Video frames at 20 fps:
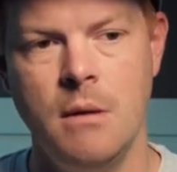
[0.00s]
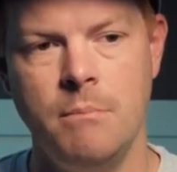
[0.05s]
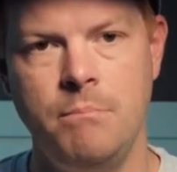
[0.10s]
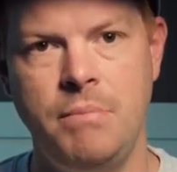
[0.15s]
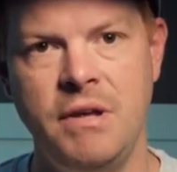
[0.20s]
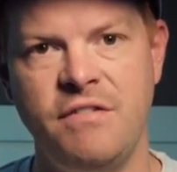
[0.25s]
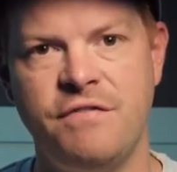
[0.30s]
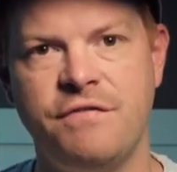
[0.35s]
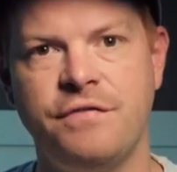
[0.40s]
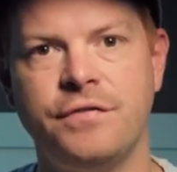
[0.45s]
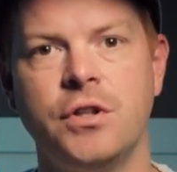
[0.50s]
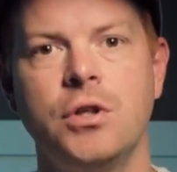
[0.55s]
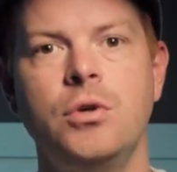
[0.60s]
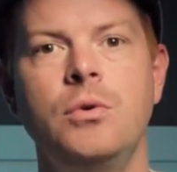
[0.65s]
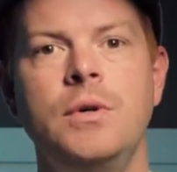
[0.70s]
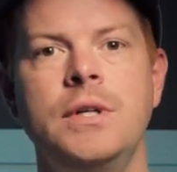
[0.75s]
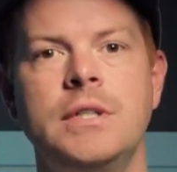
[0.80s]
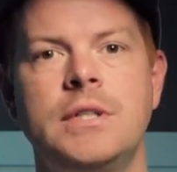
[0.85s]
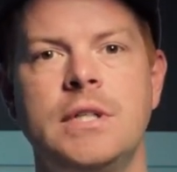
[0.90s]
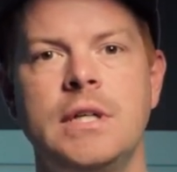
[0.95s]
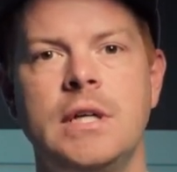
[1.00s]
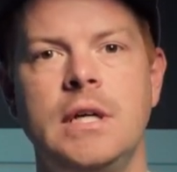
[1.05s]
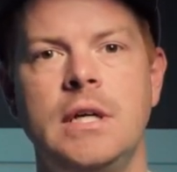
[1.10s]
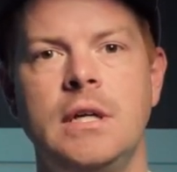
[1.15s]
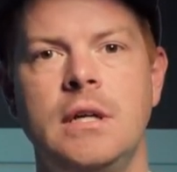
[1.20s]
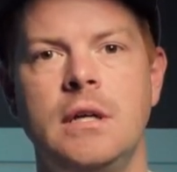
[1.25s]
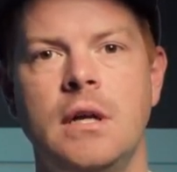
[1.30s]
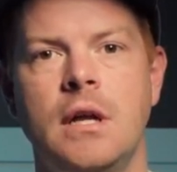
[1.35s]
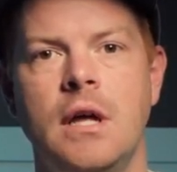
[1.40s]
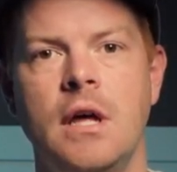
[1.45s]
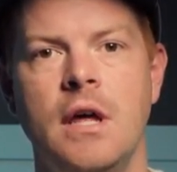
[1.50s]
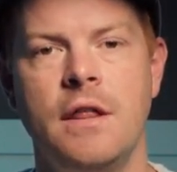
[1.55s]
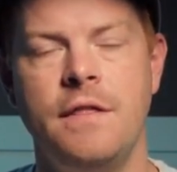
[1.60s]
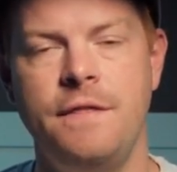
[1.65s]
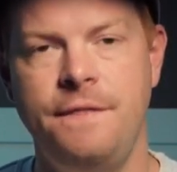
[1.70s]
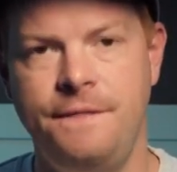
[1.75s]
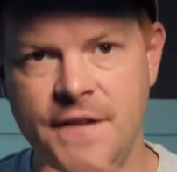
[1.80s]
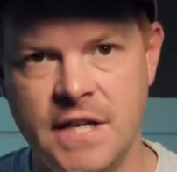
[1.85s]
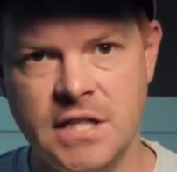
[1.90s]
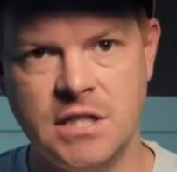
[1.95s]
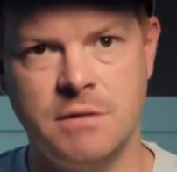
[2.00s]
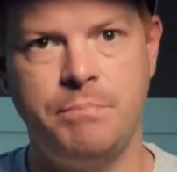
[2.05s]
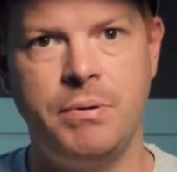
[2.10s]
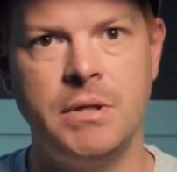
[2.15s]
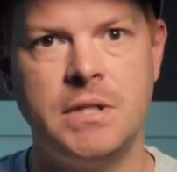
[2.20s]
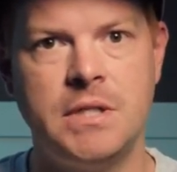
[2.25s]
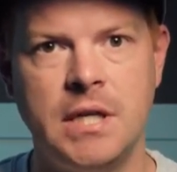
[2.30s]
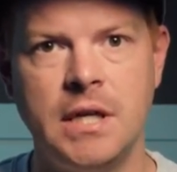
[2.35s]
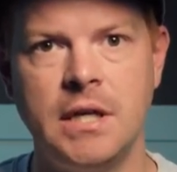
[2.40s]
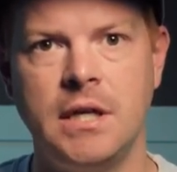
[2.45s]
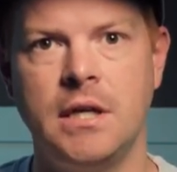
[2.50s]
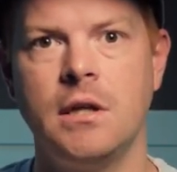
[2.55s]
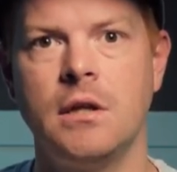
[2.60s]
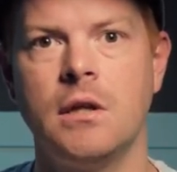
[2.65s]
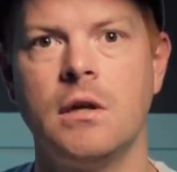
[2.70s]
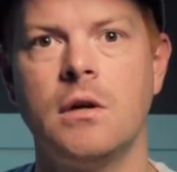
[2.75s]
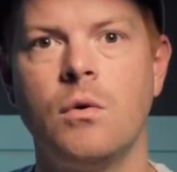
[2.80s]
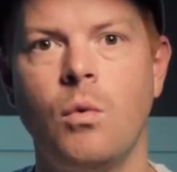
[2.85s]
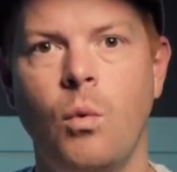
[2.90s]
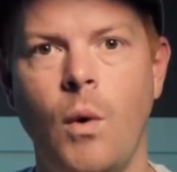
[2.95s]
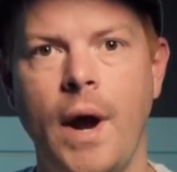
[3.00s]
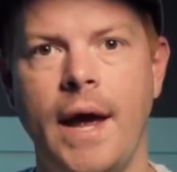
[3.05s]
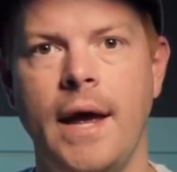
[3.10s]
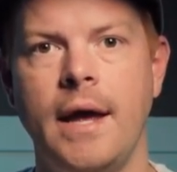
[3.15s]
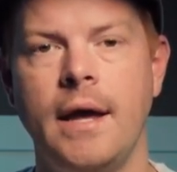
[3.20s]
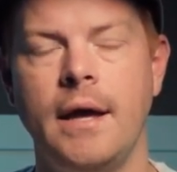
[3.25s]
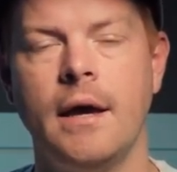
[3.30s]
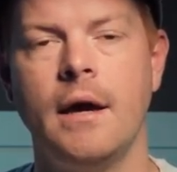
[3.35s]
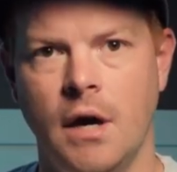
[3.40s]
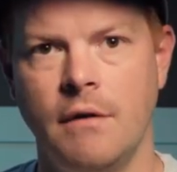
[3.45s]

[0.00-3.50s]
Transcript: be fluent in this particular way